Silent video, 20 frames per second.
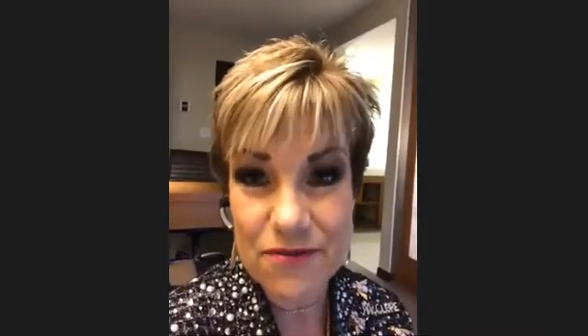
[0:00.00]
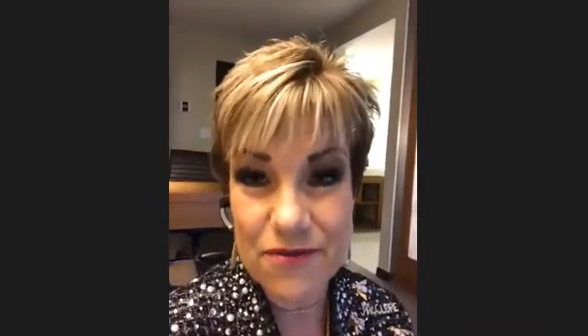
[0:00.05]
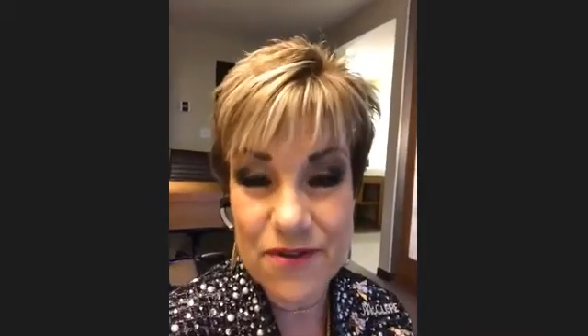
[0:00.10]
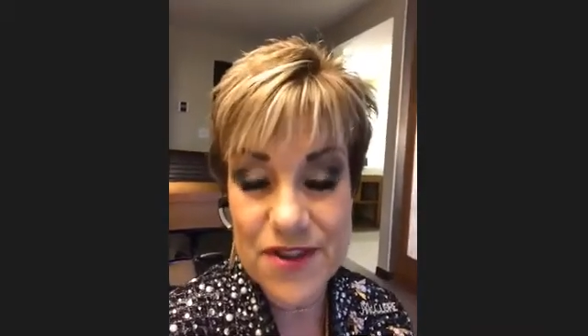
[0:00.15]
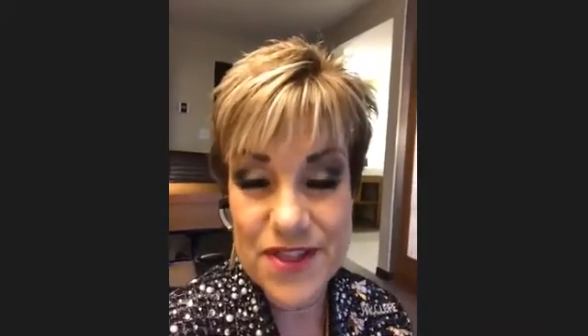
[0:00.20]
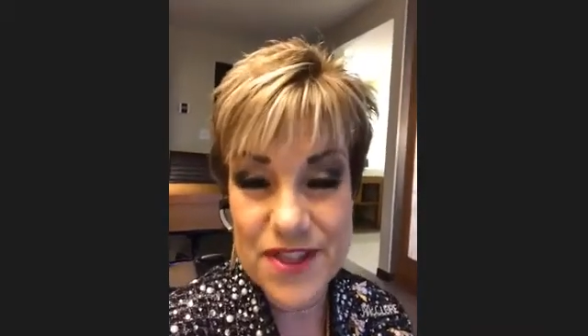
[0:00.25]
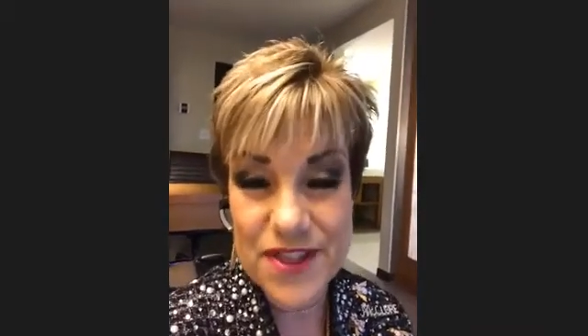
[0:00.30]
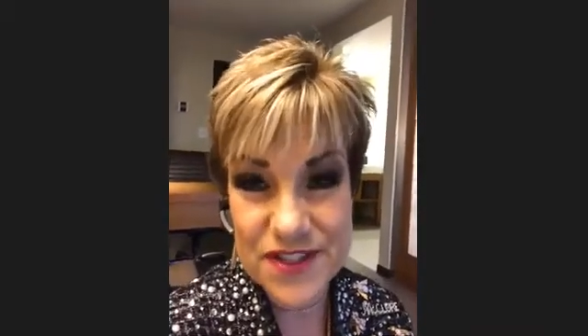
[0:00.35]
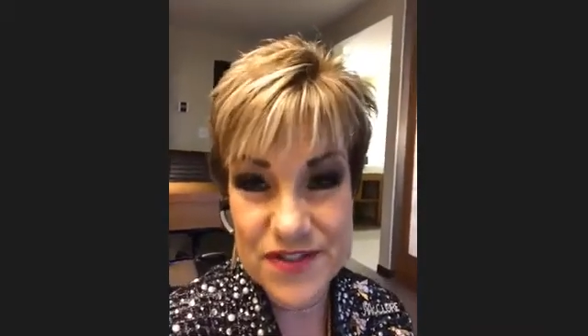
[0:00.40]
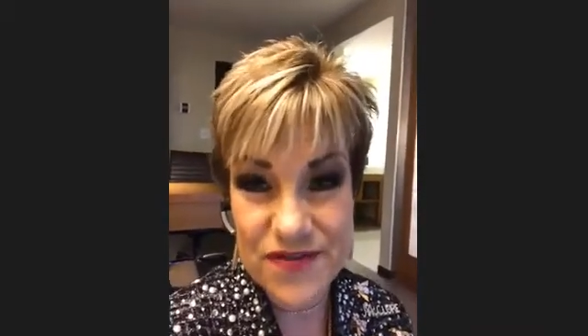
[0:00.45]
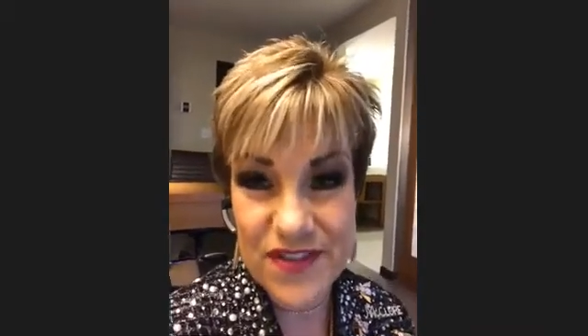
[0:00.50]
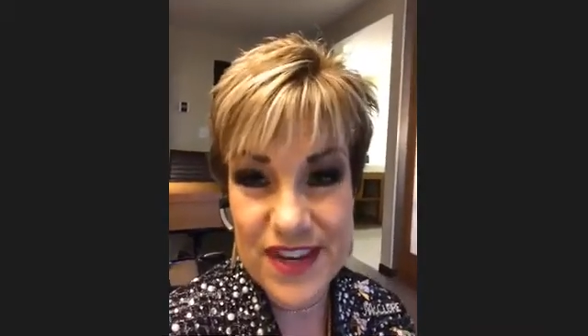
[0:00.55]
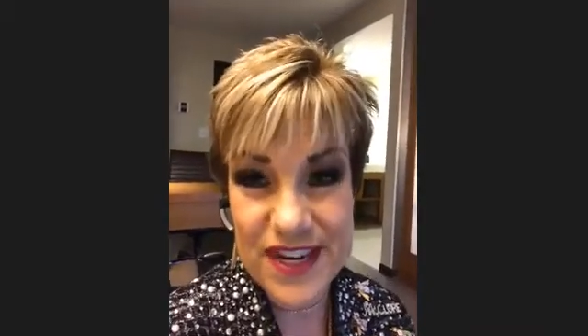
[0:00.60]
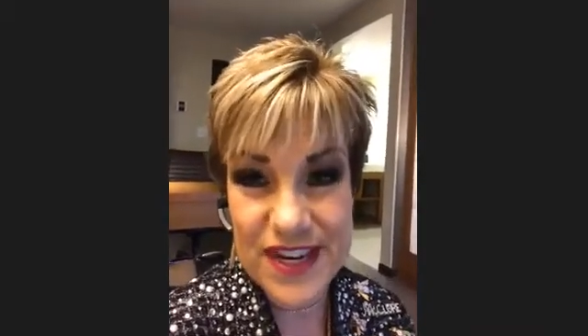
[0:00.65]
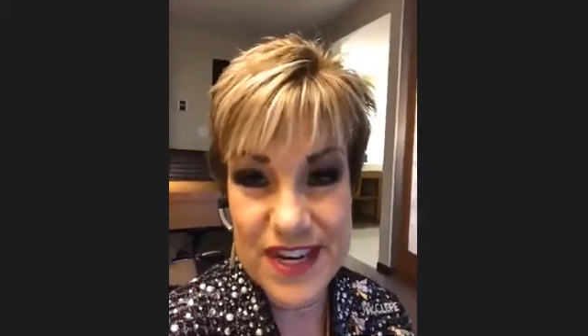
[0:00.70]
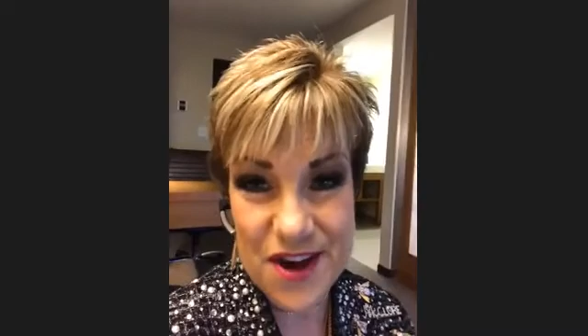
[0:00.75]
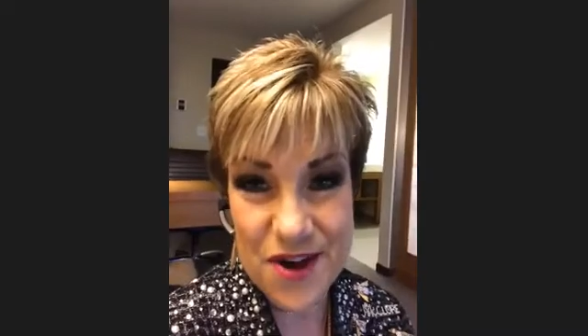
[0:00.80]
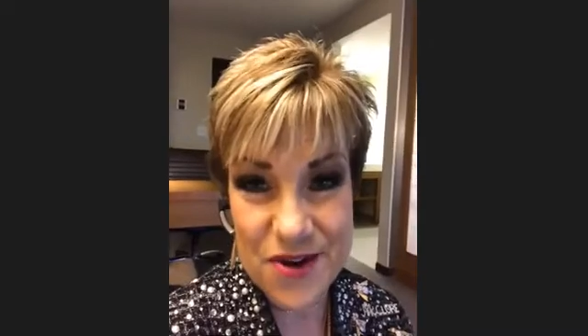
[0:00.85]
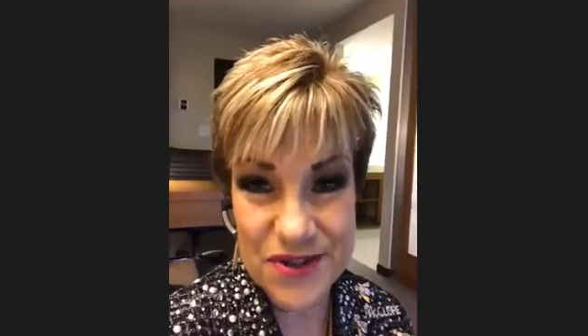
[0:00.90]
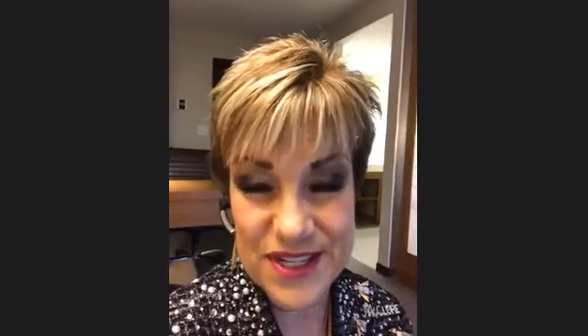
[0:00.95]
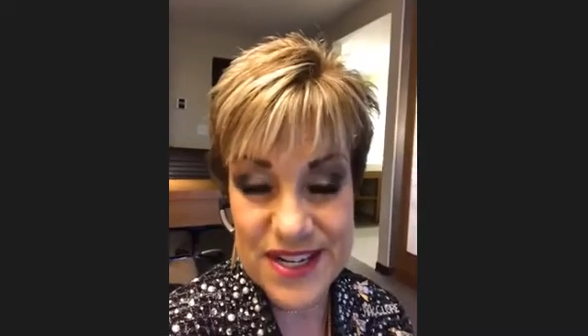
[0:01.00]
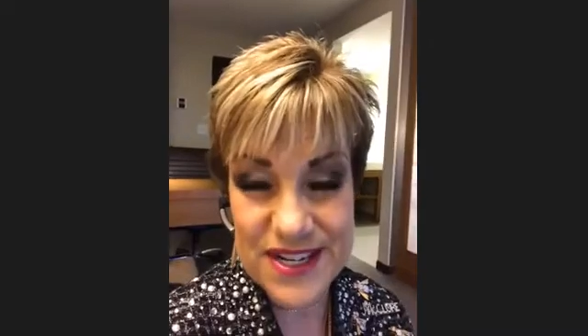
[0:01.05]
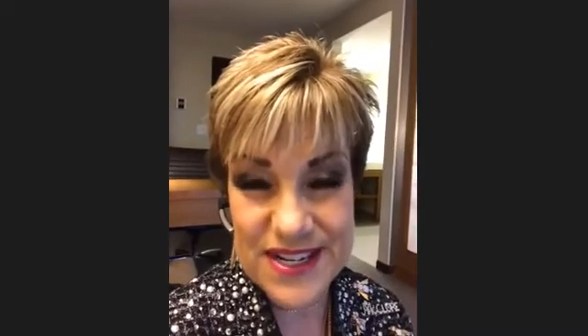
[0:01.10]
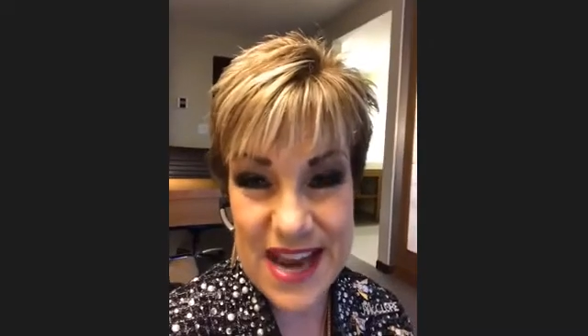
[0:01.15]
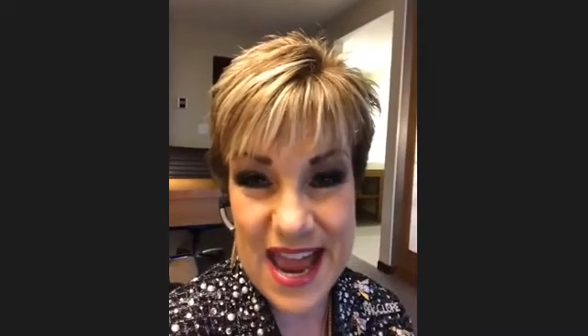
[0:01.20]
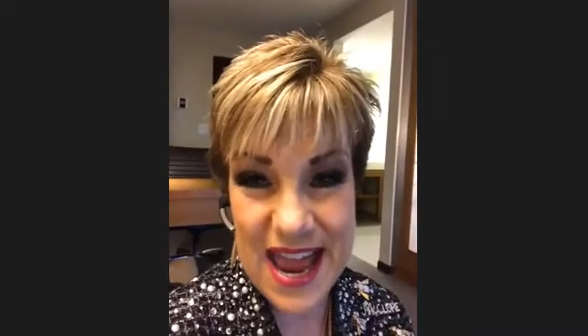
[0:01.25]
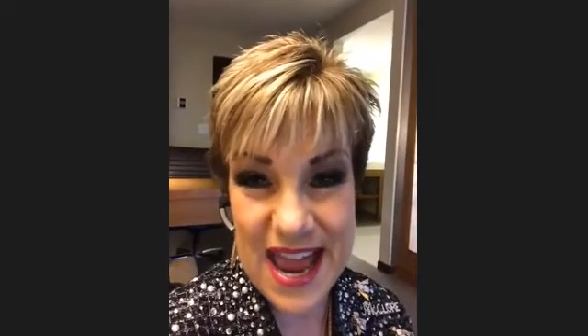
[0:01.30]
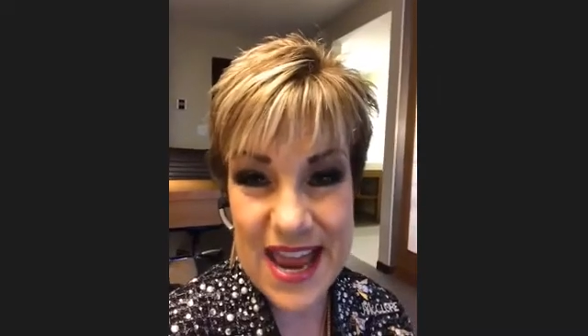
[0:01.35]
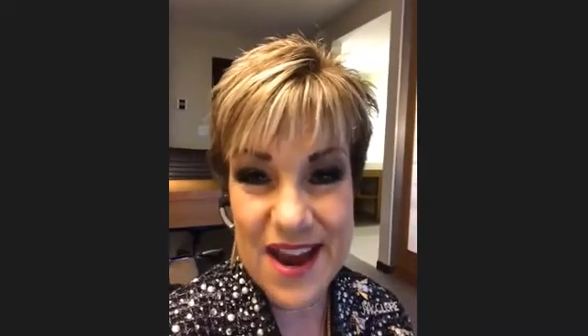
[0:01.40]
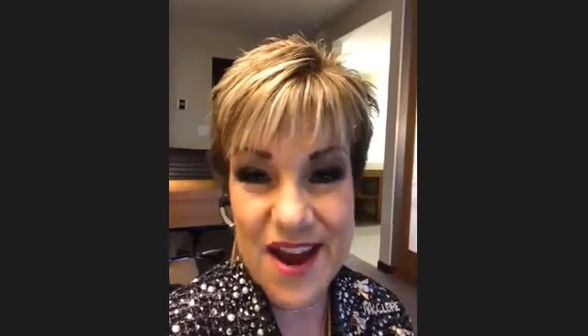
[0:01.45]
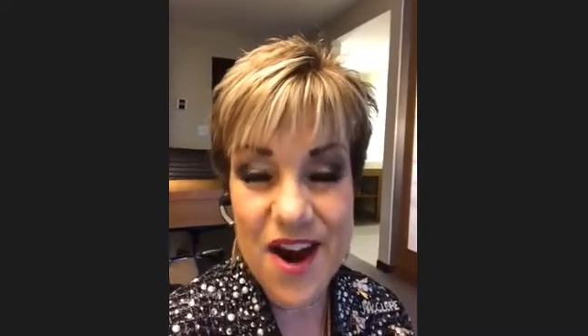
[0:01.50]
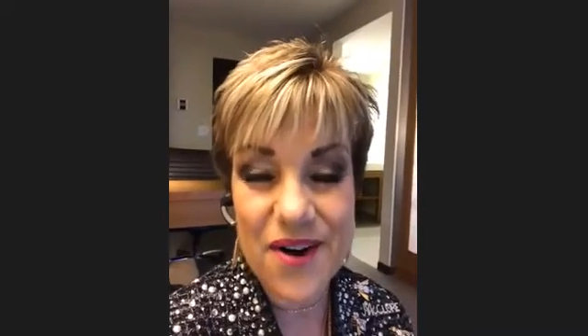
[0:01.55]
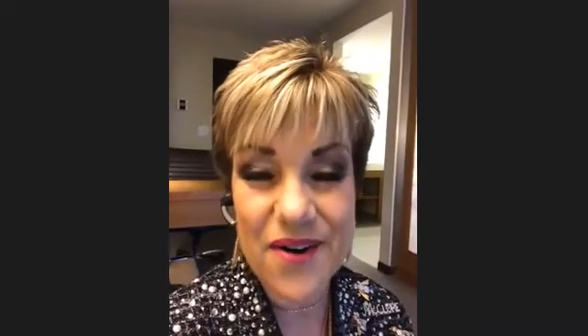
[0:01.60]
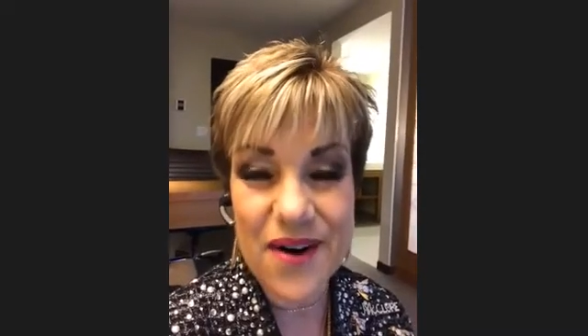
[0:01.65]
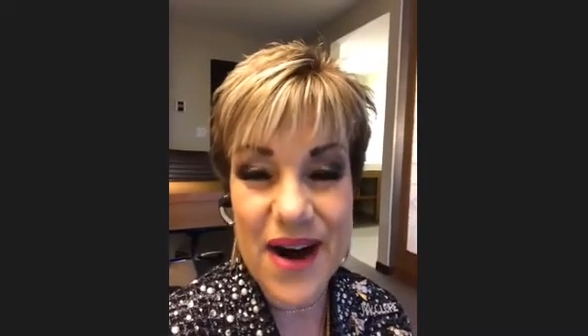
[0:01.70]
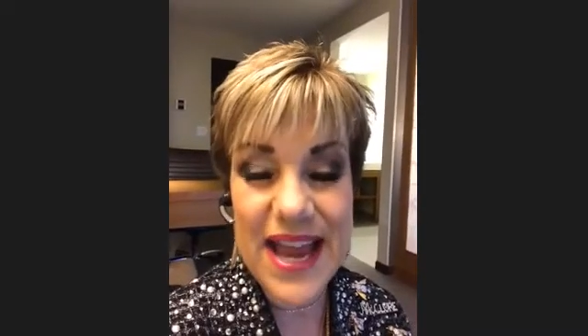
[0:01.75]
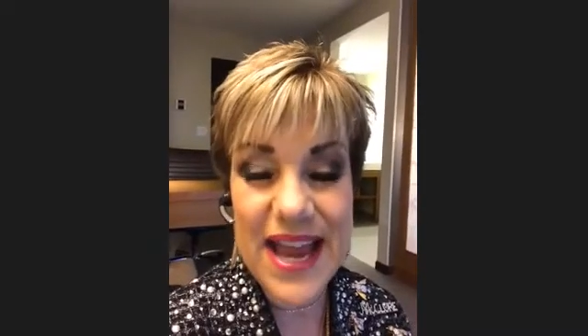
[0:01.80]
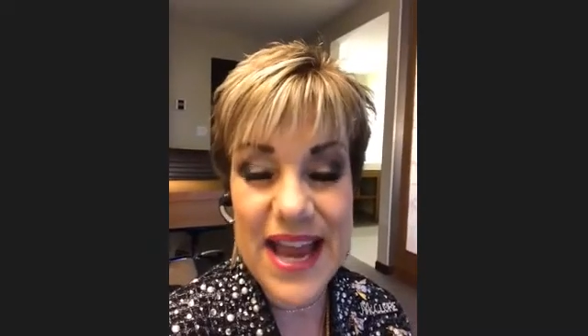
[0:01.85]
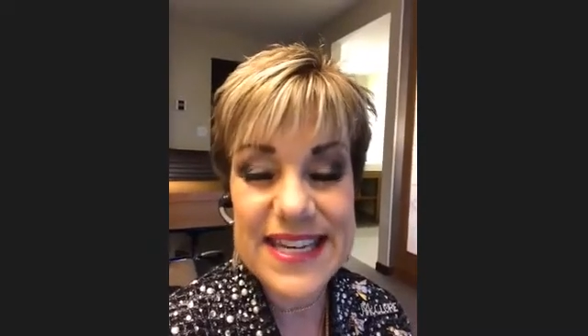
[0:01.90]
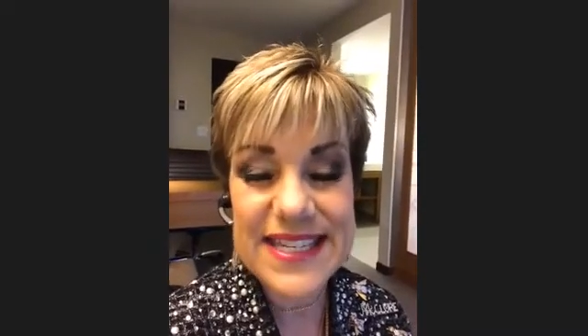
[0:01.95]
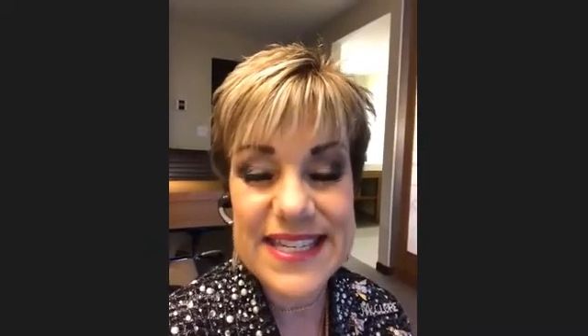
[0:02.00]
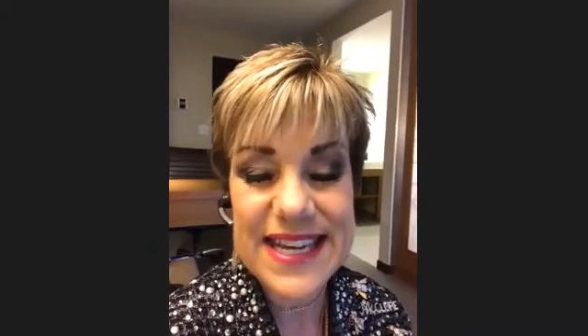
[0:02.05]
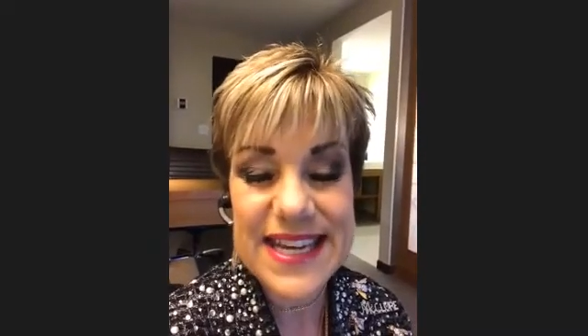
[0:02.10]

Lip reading: for this video today. All right.